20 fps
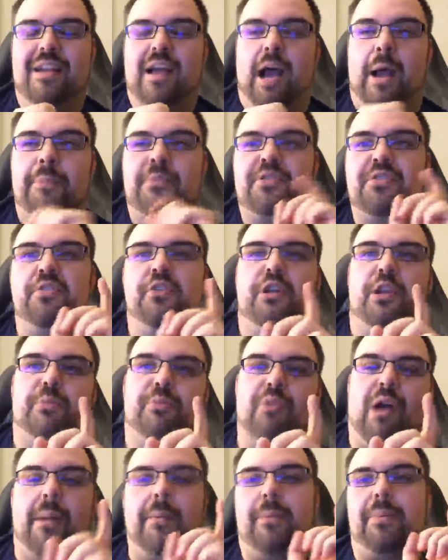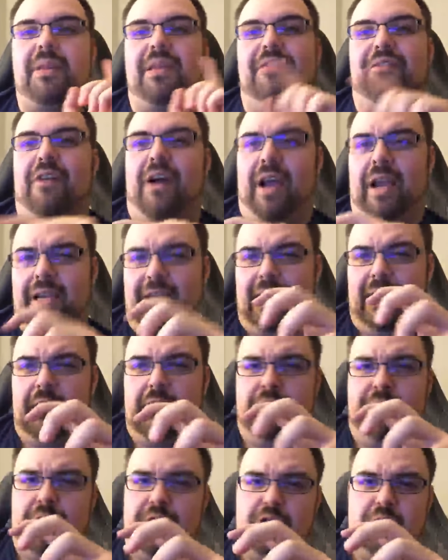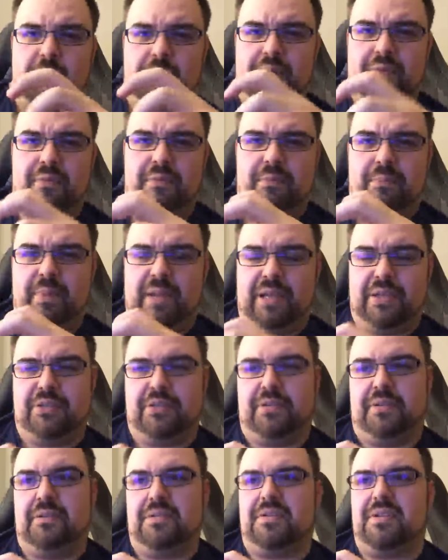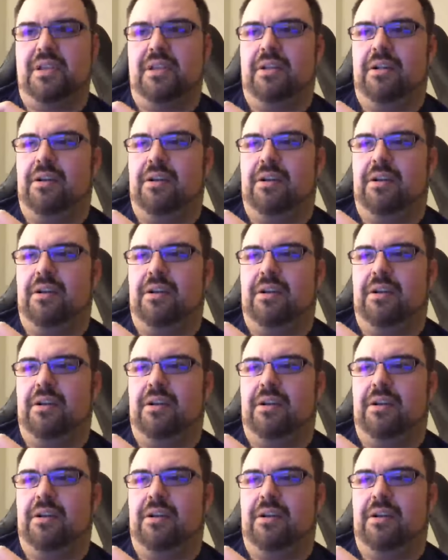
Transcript: I'm sure you could probably find individual pictures